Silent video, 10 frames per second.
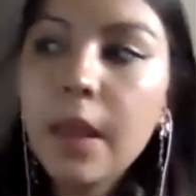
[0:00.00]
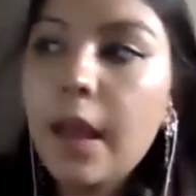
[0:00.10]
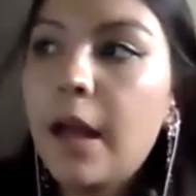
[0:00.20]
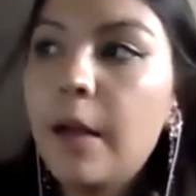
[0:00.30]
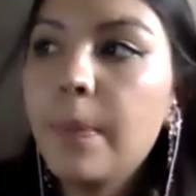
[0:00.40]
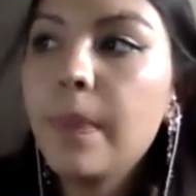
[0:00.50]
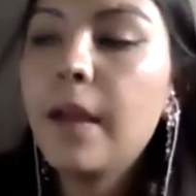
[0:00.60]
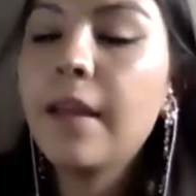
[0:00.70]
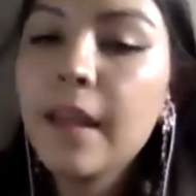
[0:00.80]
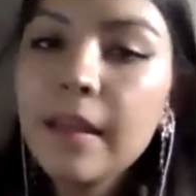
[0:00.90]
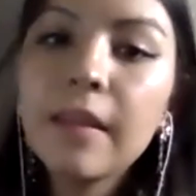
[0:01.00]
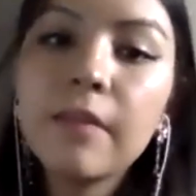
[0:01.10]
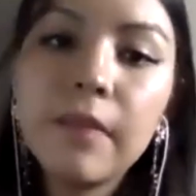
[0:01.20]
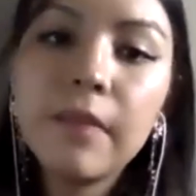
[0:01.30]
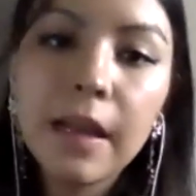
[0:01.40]
I think that
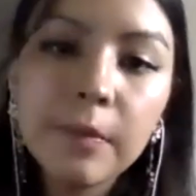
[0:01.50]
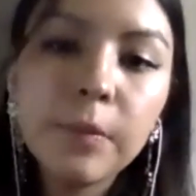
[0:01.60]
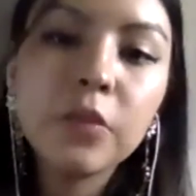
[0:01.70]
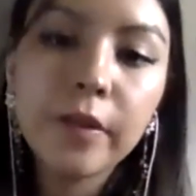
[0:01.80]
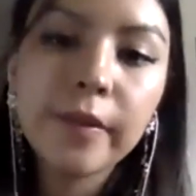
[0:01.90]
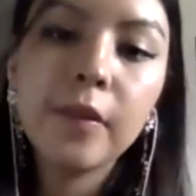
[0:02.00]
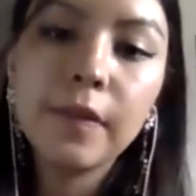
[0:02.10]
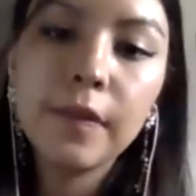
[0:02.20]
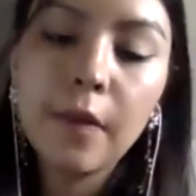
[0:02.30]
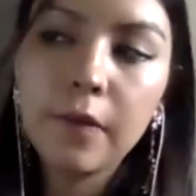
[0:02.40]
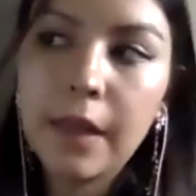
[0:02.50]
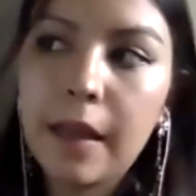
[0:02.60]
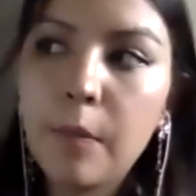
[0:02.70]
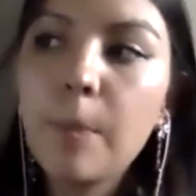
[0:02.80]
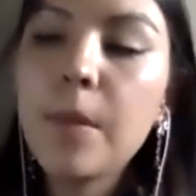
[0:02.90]
the vast majority of
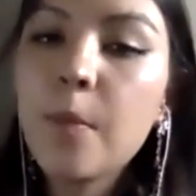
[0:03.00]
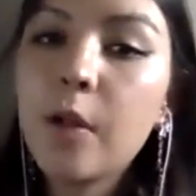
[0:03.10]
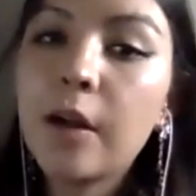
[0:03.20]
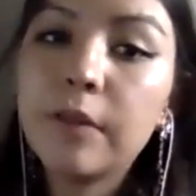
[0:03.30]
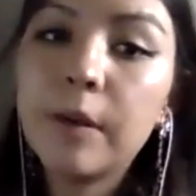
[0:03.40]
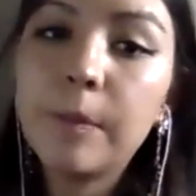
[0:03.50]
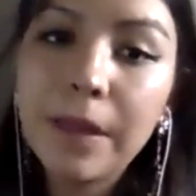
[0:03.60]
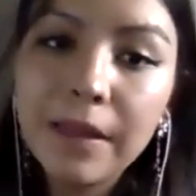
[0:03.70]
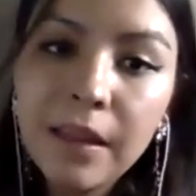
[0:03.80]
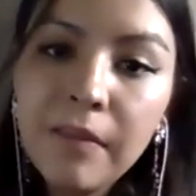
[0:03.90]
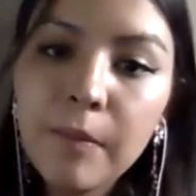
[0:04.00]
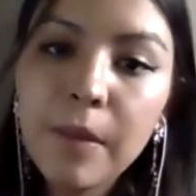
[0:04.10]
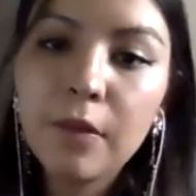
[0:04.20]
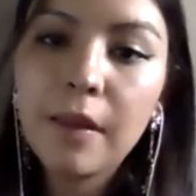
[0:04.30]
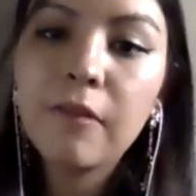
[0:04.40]
time people are repetitive
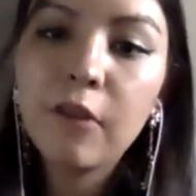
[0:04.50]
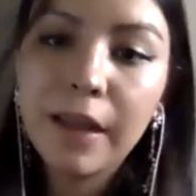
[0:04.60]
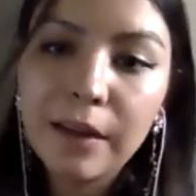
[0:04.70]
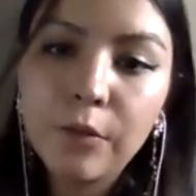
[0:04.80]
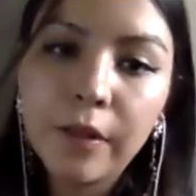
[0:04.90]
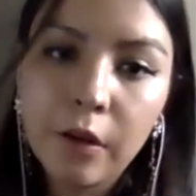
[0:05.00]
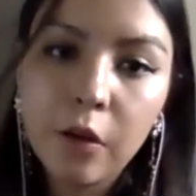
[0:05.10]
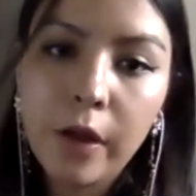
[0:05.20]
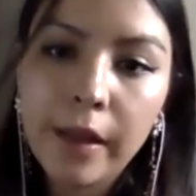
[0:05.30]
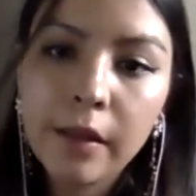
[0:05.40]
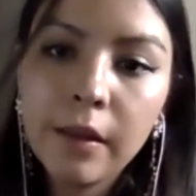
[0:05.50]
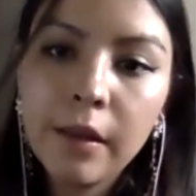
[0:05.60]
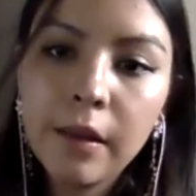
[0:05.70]
because they forget where they're going.